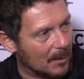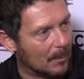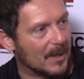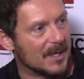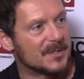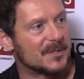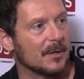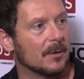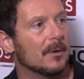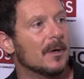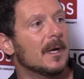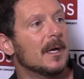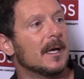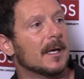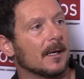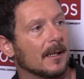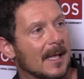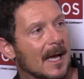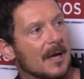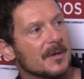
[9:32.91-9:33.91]
away. So it
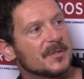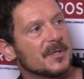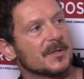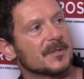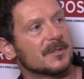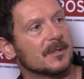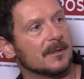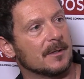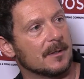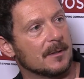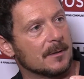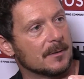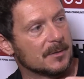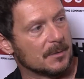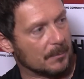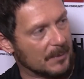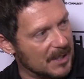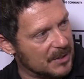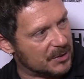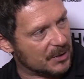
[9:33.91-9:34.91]
allows us to
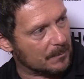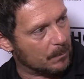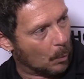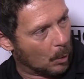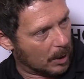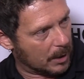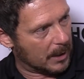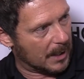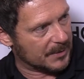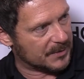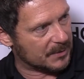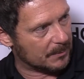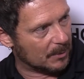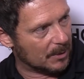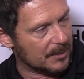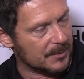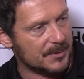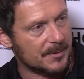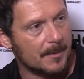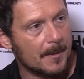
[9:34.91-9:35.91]
reach more
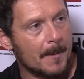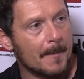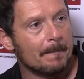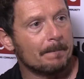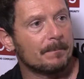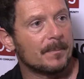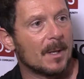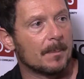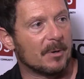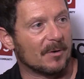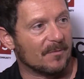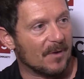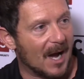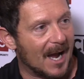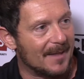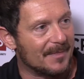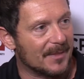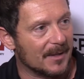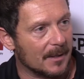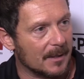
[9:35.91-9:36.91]
customers,
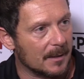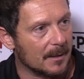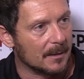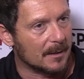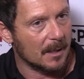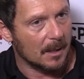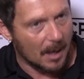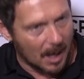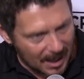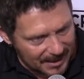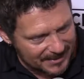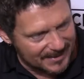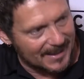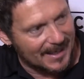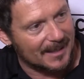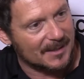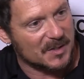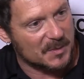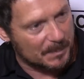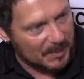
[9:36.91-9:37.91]
provide the
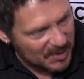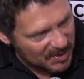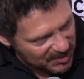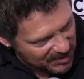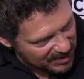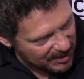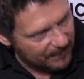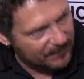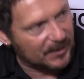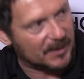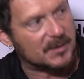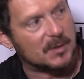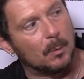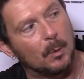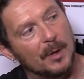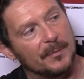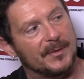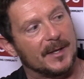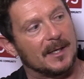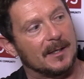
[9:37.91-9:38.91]
content specific to
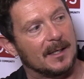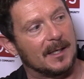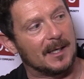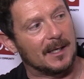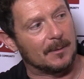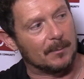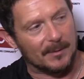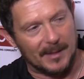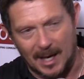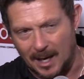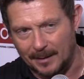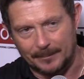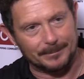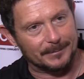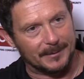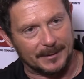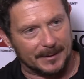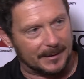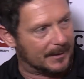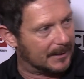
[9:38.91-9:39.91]
what they need without
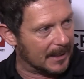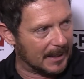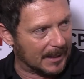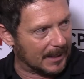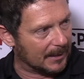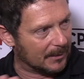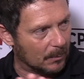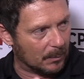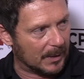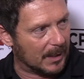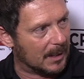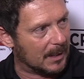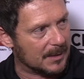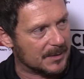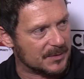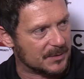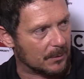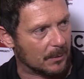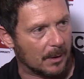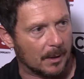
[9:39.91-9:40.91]
getting in the
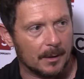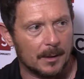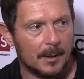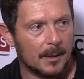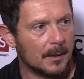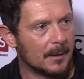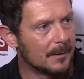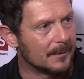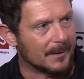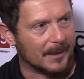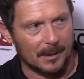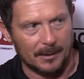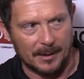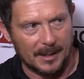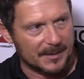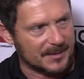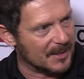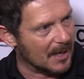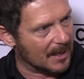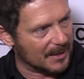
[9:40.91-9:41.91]
weeds or,
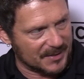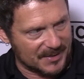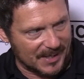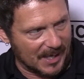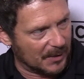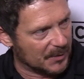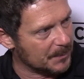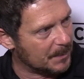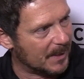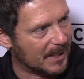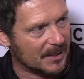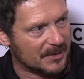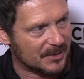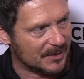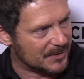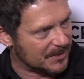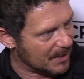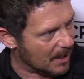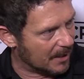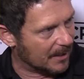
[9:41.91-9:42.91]
it's not a sales pitch.
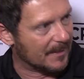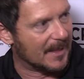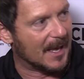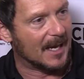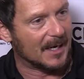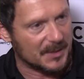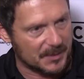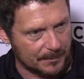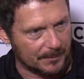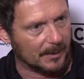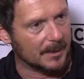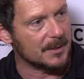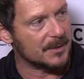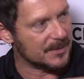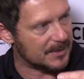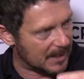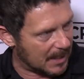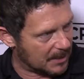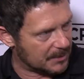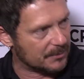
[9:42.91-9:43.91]
It's none of that. It's really just
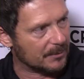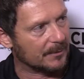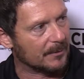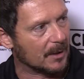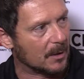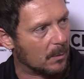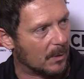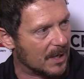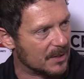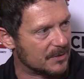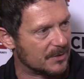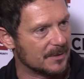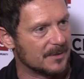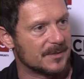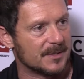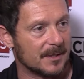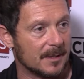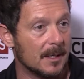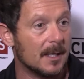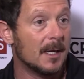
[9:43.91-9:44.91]
answering their questions
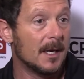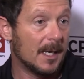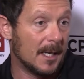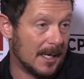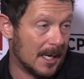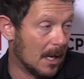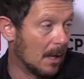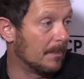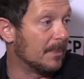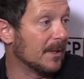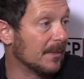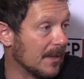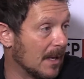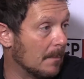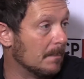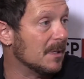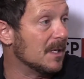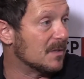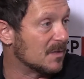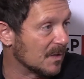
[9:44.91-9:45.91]
and helping them
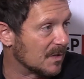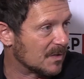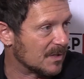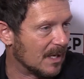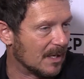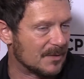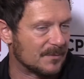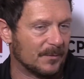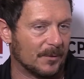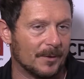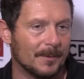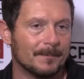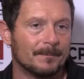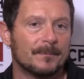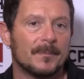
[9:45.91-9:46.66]
be successful.